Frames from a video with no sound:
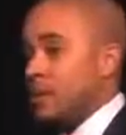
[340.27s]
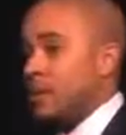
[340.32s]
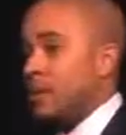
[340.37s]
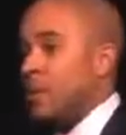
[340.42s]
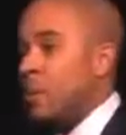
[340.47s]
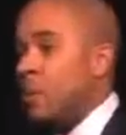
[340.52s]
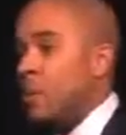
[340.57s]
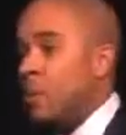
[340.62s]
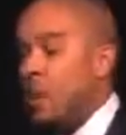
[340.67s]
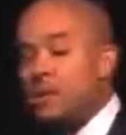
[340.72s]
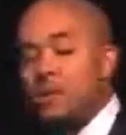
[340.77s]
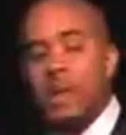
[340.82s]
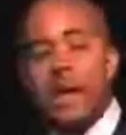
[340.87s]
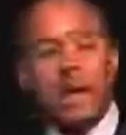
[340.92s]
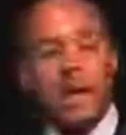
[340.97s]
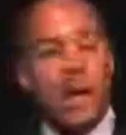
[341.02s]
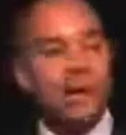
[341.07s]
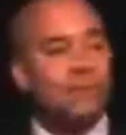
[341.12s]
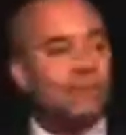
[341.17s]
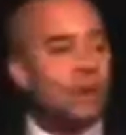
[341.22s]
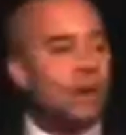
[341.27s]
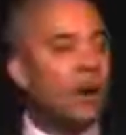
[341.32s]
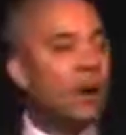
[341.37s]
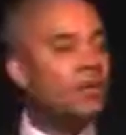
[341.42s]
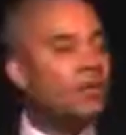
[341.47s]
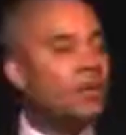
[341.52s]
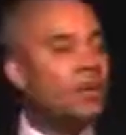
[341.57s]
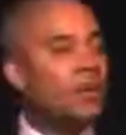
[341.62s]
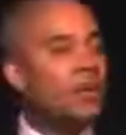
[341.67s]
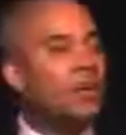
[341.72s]
And so once I got
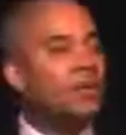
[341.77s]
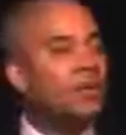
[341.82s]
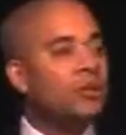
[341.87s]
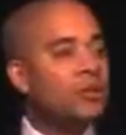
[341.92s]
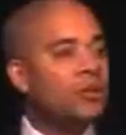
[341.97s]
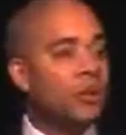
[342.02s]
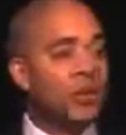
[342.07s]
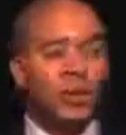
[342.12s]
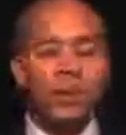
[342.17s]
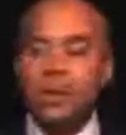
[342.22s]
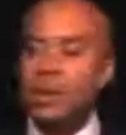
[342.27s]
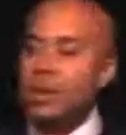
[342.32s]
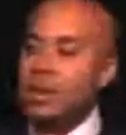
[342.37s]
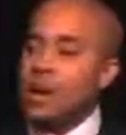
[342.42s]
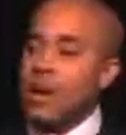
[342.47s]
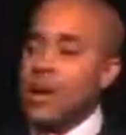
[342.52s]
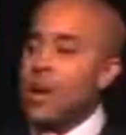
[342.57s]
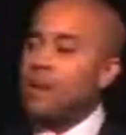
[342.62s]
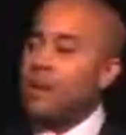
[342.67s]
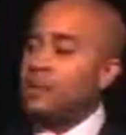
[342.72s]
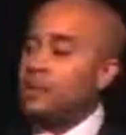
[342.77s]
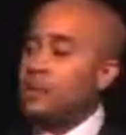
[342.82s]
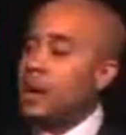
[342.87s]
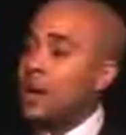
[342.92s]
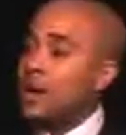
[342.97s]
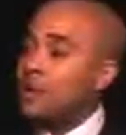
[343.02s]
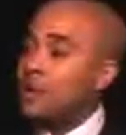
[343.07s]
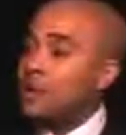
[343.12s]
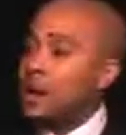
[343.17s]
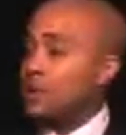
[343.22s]
involved in the industry, I
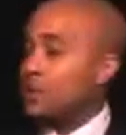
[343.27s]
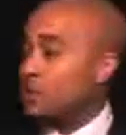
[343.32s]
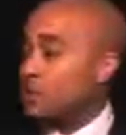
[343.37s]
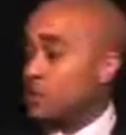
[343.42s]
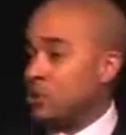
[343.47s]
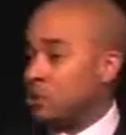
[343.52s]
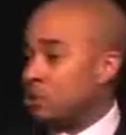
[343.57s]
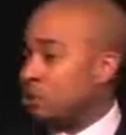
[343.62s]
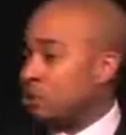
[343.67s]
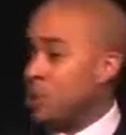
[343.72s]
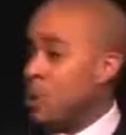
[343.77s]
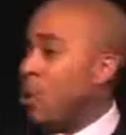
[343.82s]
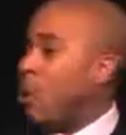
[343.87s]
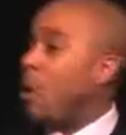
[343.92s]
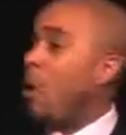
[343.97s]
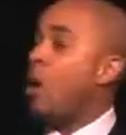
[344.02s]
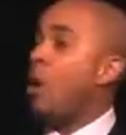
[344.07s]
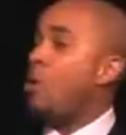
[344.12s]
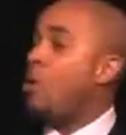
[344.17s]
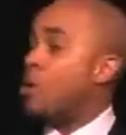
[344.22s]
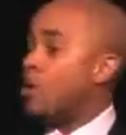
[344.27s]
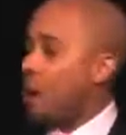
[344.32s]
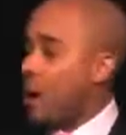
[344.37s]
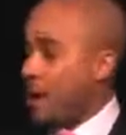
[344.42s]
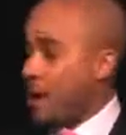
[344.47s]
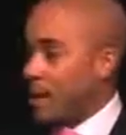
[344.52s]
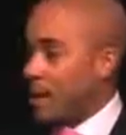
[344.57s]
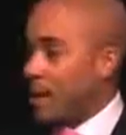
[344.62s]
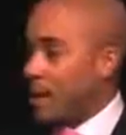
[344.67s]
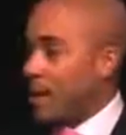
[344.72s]
decided I was going to just go all the
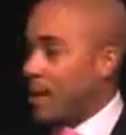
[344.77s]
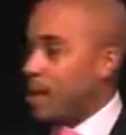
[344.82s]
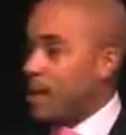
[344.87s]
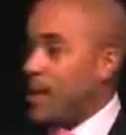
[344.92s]
way.